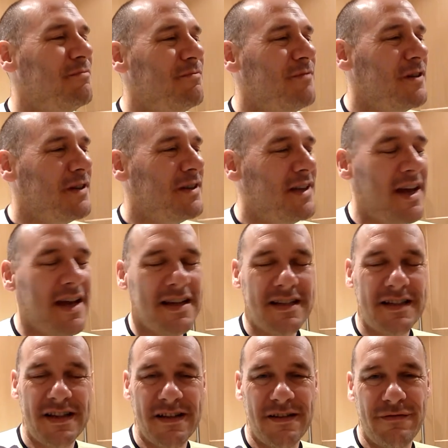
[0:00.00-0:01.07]
well, yeah,
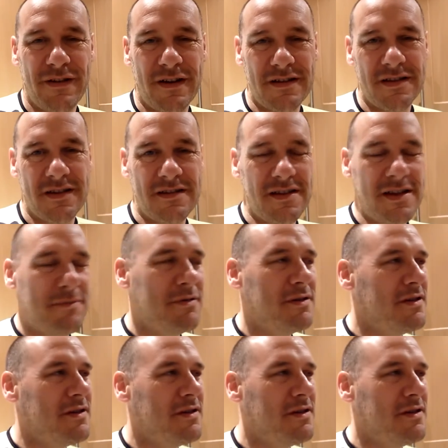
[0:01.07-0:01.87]
she's fast asleep,